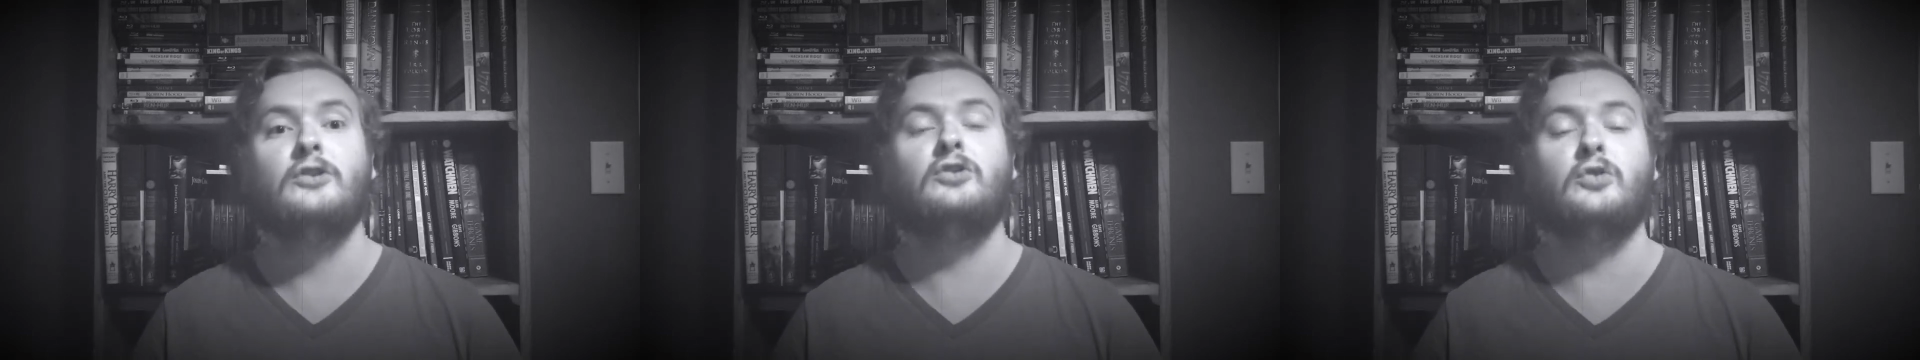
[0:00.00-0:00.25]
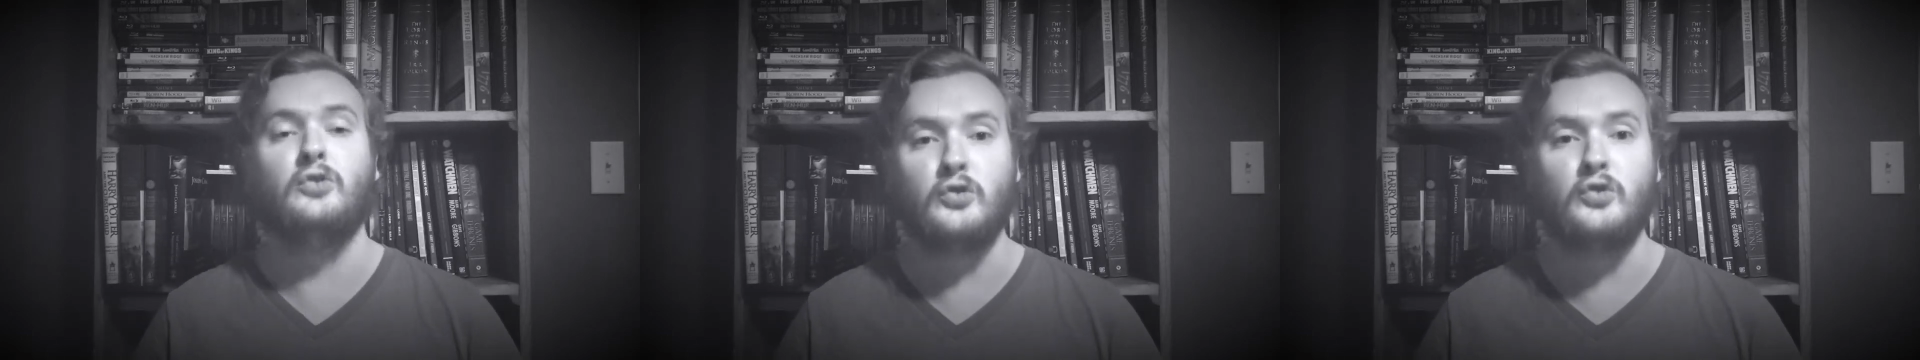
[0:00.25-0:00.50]

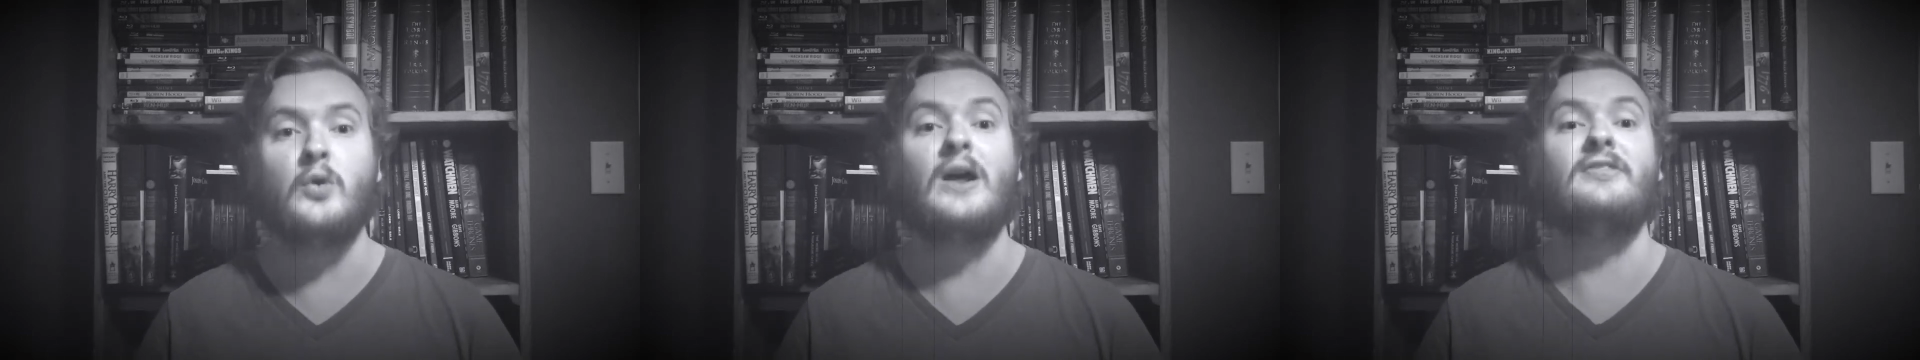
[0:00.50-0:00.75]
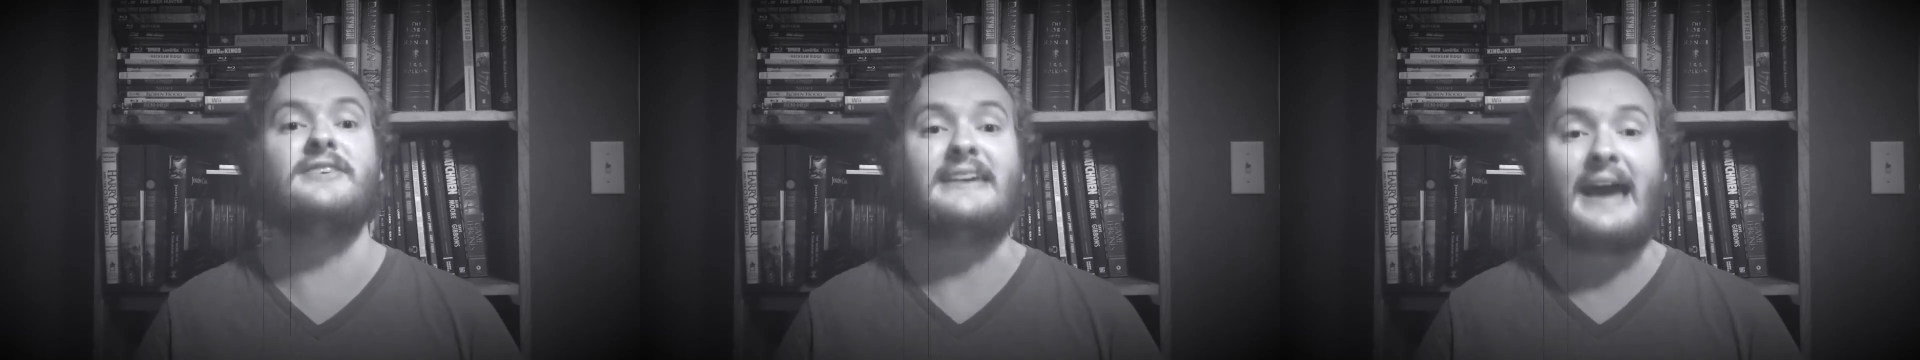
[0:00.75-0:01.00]
to
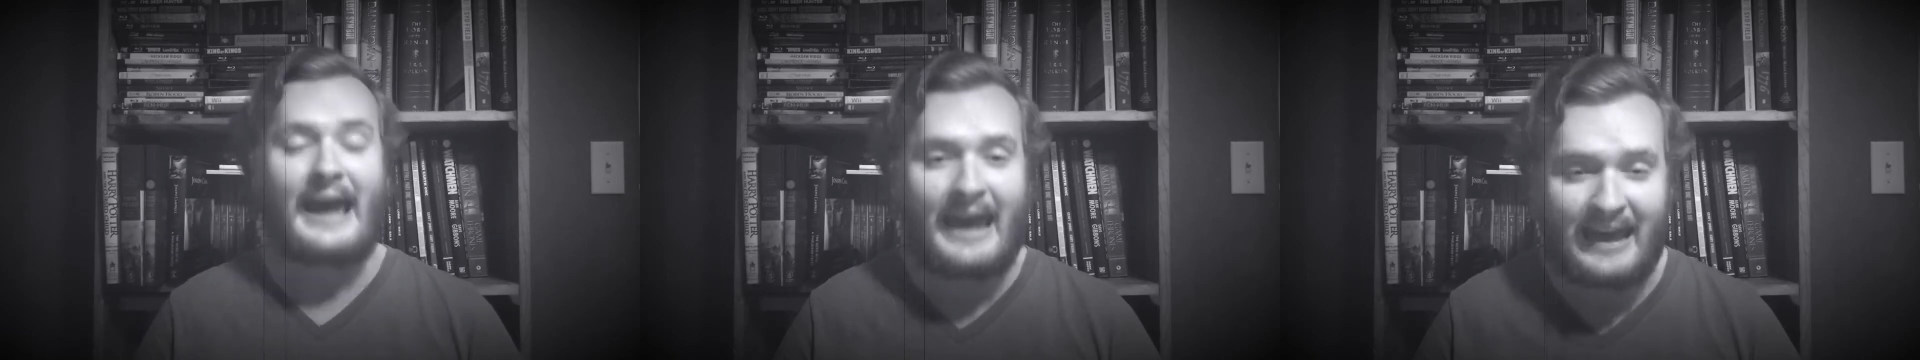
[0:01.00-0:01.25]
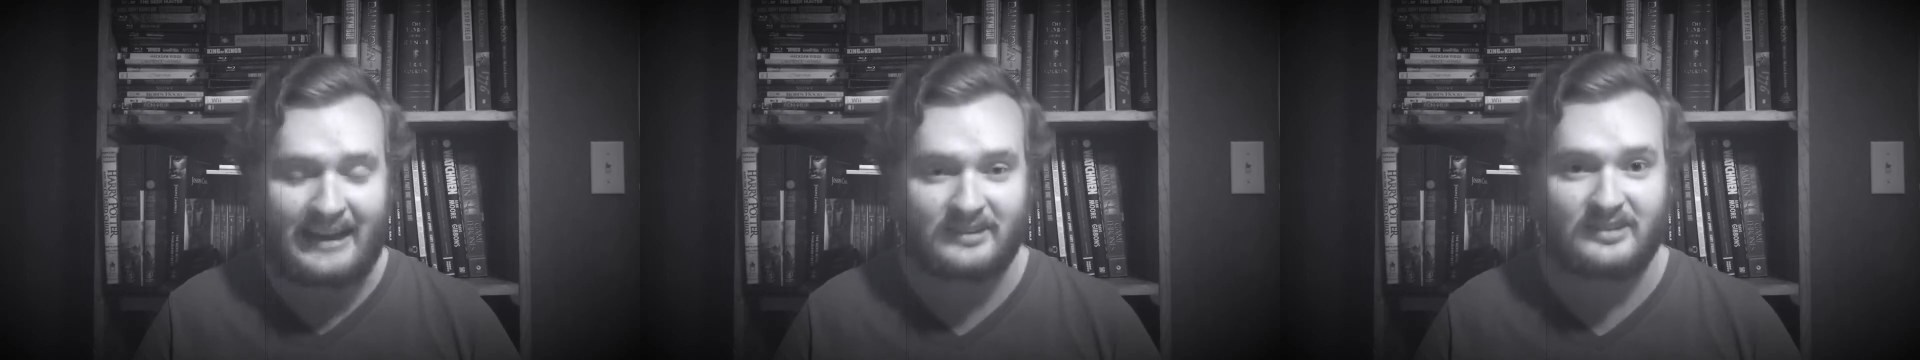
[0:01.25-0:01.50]
the
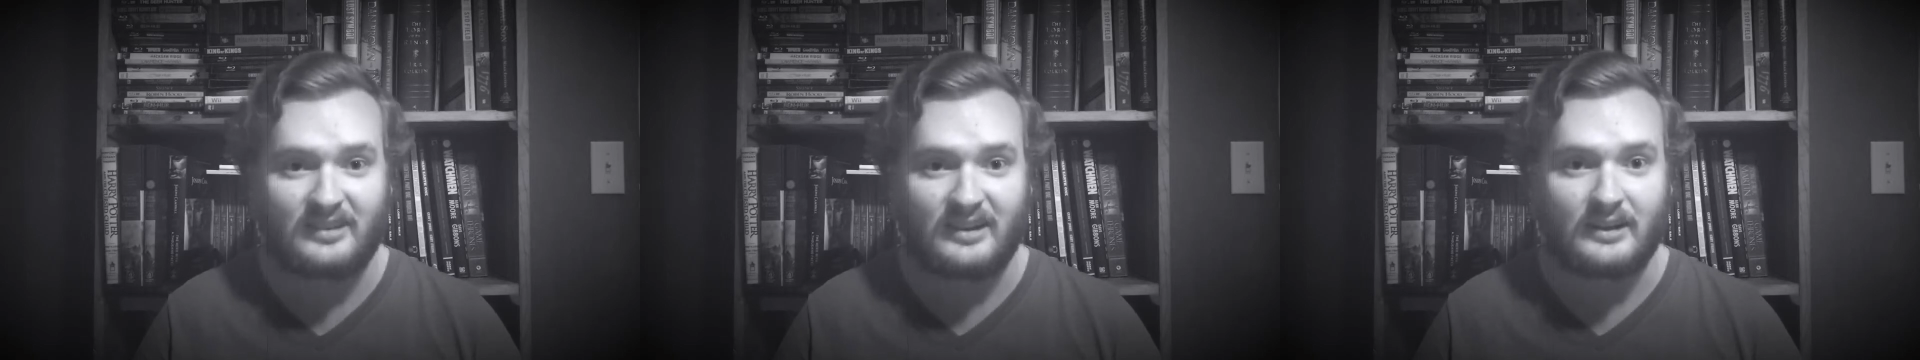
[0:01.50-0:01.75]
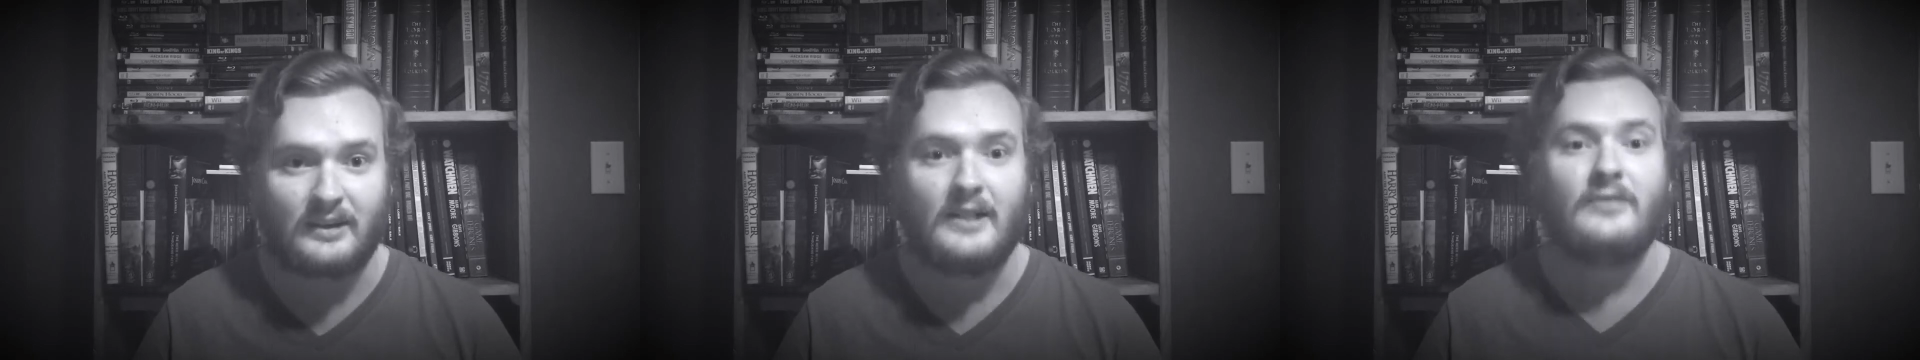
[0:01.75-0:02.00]

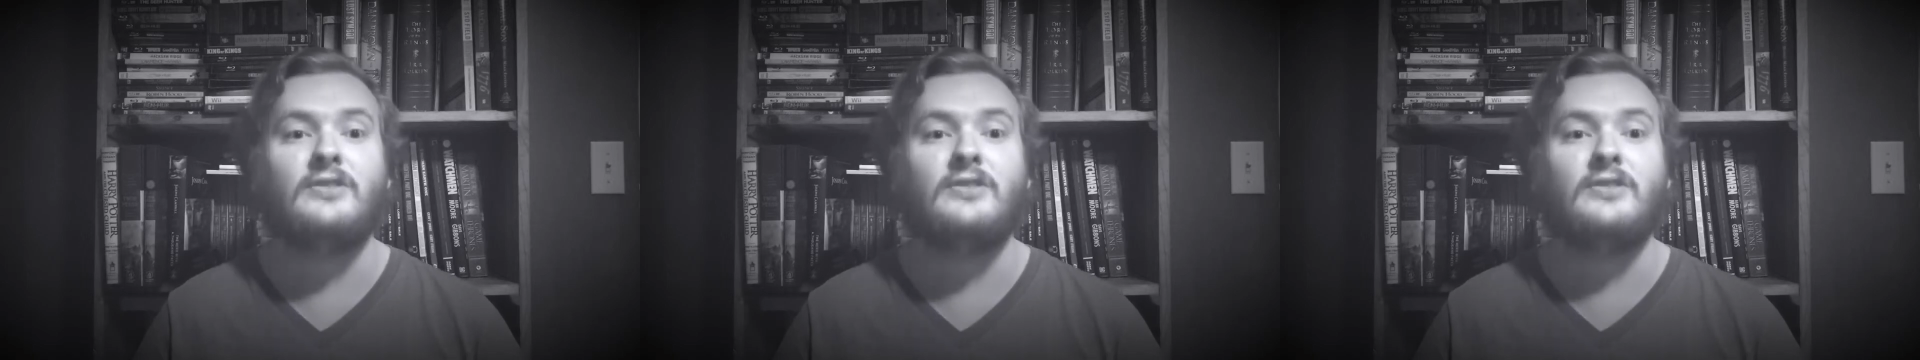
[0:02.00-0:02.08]
acting.